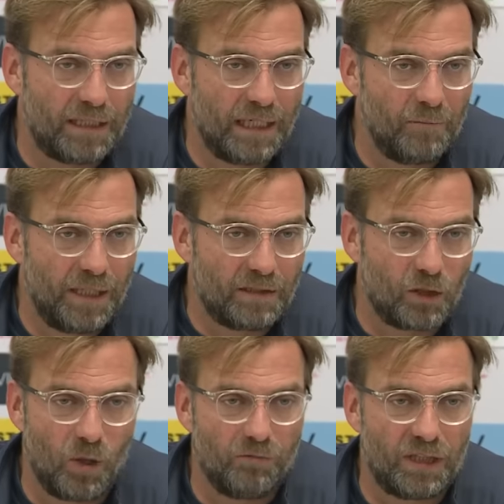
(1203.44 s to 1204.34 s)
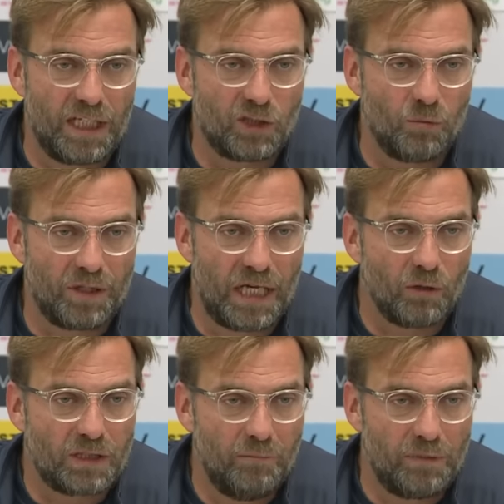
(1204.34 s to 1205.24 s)
they can make the qualification
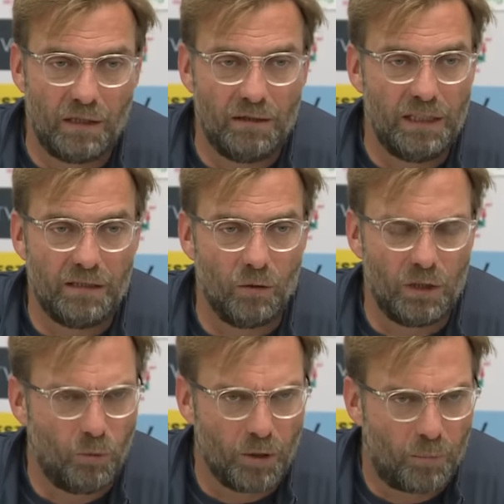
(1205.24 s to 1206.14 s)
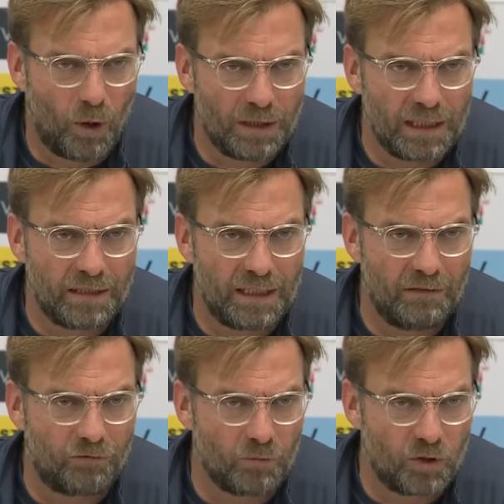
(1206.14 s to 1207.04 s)
without him. They need only one point, I
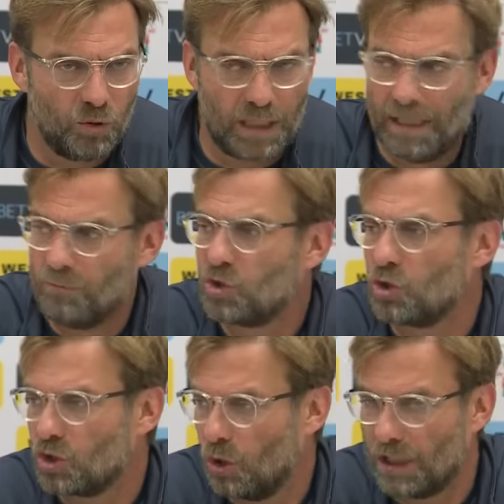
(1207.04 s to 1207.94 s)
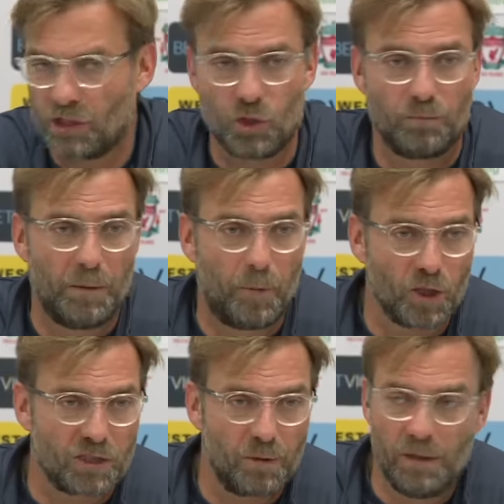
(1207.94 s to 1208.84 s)
think, from two games, so that should be
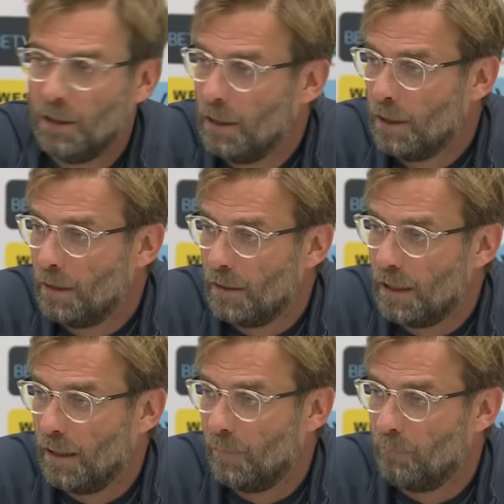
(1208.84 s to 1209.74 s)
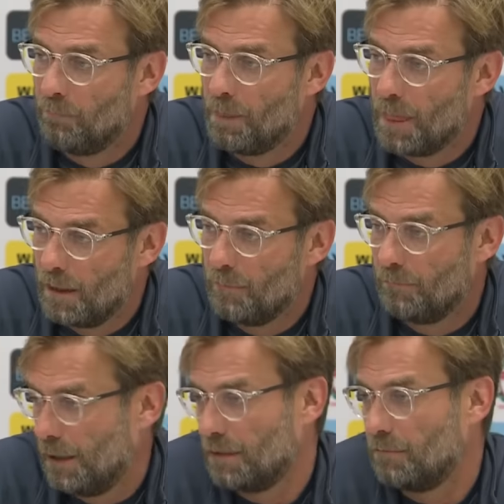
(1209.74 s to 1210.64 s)
possible. Um,
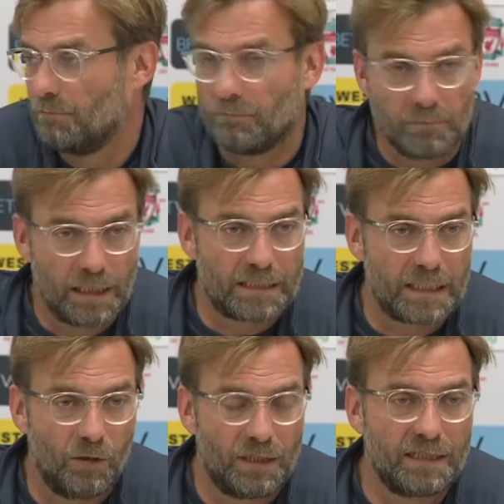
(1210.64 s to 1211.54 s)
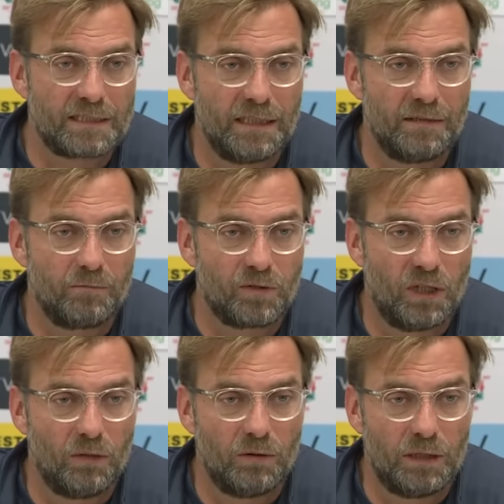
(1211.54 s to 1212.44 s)
but that's how it is. Eh?
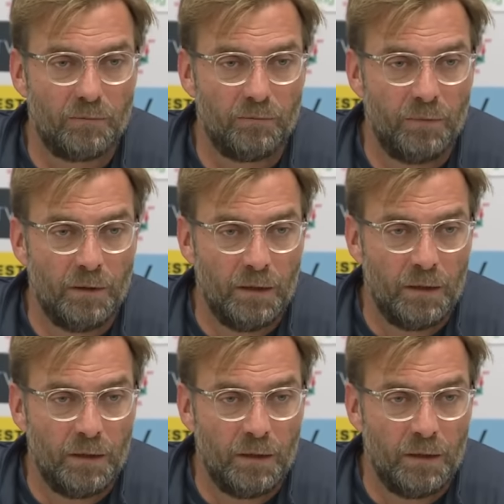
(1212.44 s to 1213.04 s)
So um,